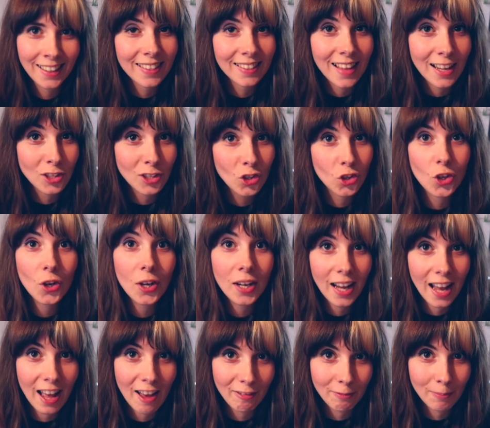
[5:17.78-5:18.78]
that should
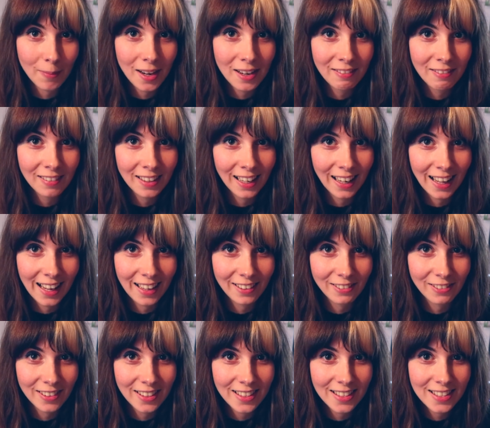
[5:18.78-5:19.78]
have my real
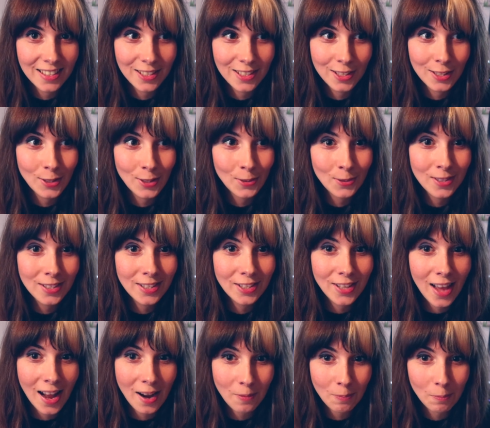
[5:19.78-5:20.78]
address to
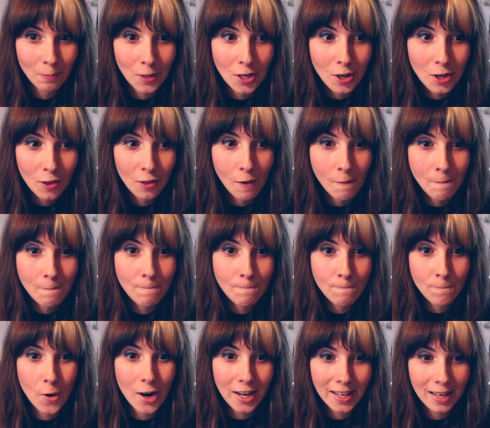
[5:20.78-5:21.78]
send me the
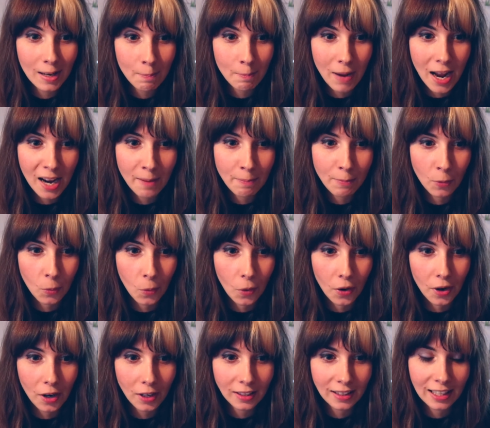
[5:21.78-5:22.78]
freaking
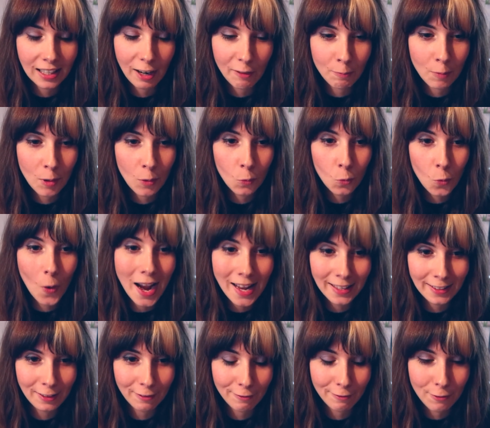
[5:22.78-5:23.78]
paperwork that I've been
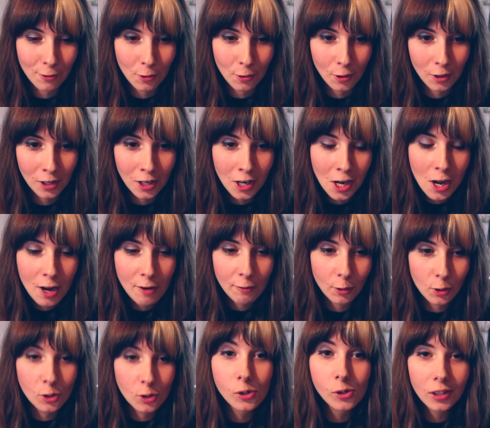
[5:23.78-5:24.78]
waiting for
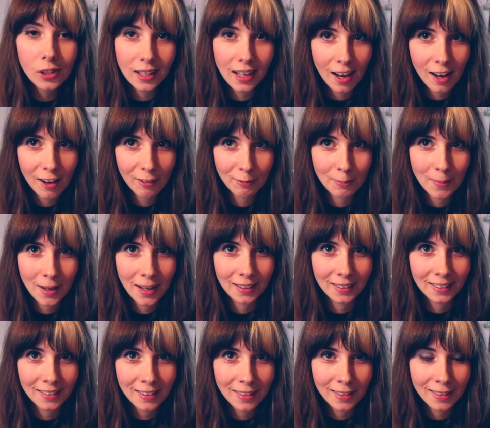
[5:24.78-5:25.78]
2.5
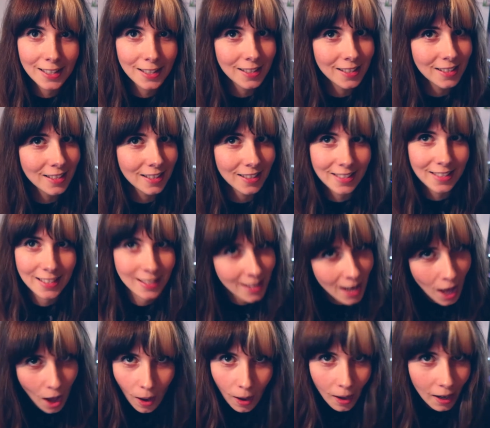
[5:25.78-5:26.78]
months does
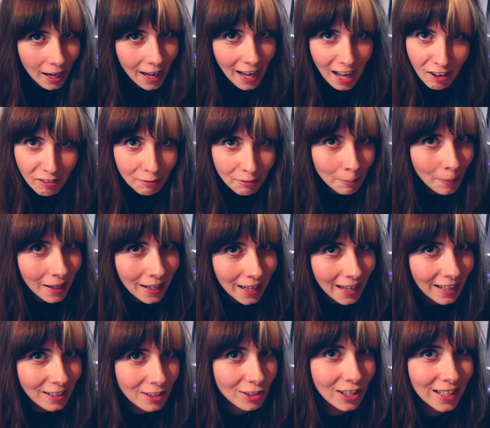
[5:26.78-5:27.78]
not have my
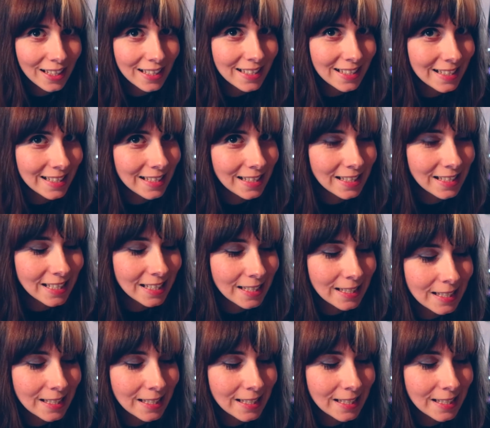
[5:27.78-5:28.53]
address?